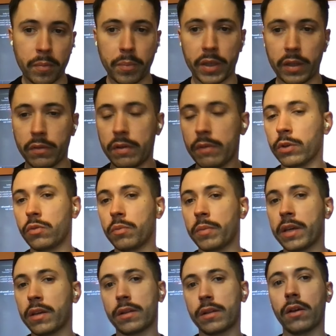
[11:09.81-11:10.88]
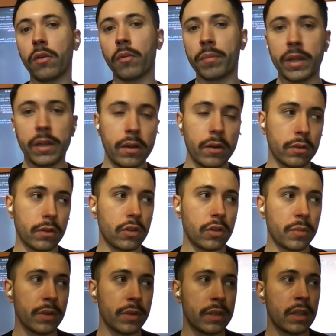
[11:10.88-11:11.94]
But if you want to make it like completely
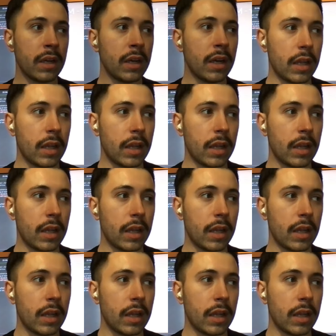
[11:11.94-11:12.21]
autonomous